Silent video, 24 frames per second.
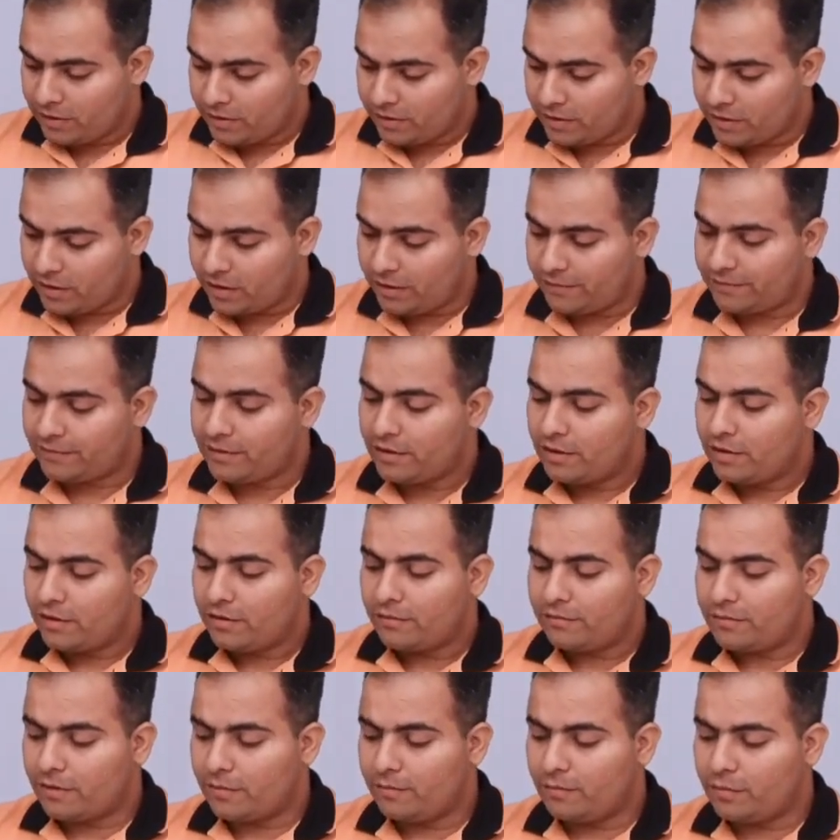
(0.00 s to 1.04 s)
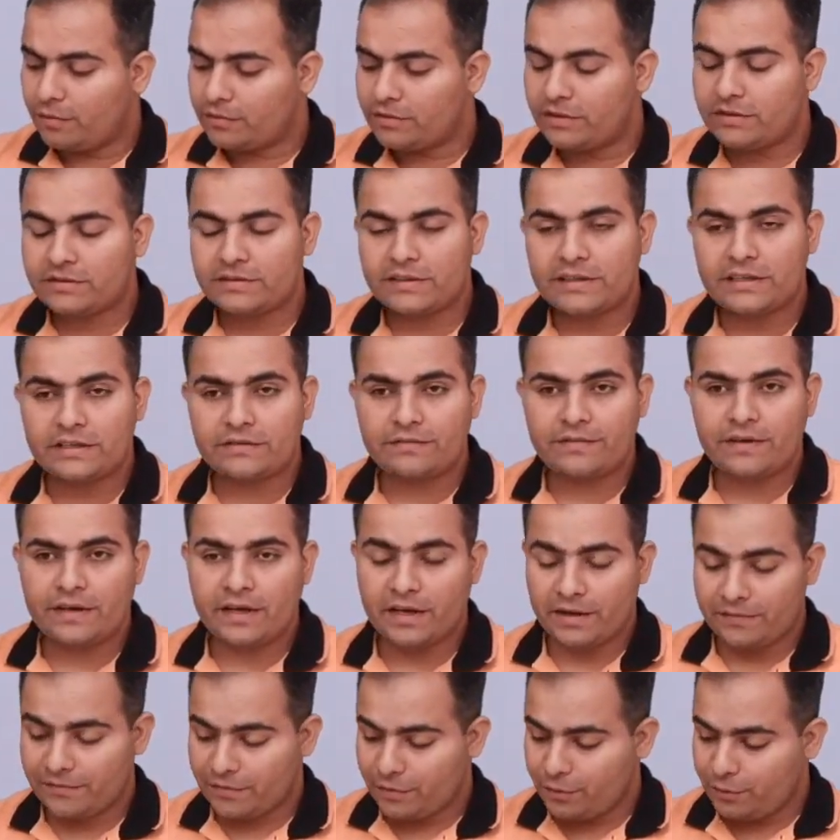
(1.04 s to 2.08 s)
Now, from both these sides, we
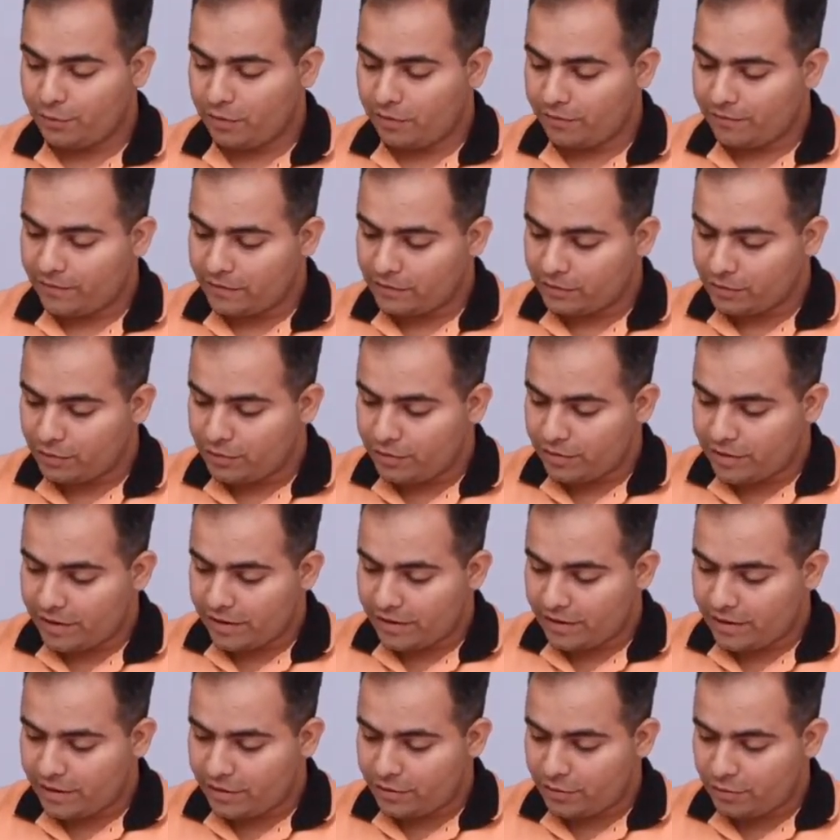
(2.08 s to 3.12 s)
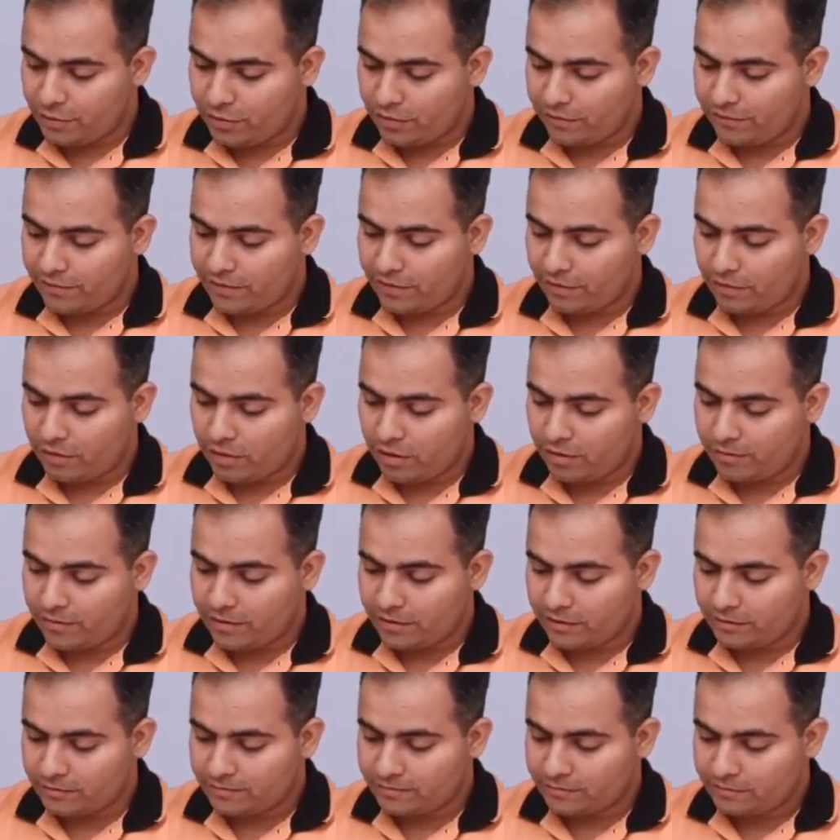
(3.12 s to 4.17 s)
have u of n, so you can take u of n
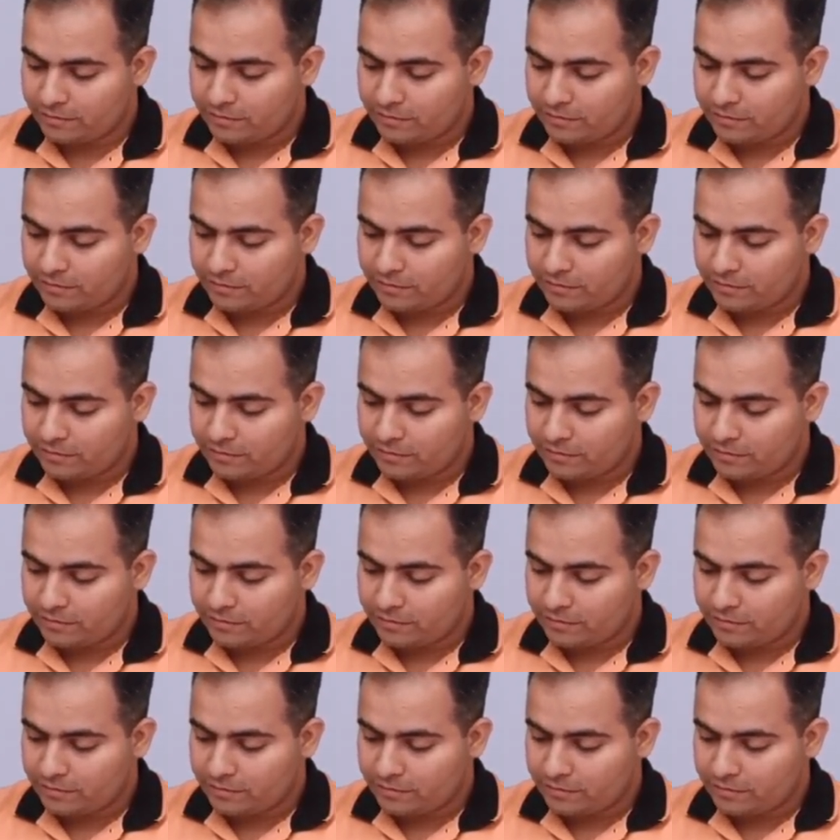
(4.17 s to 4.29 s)
common.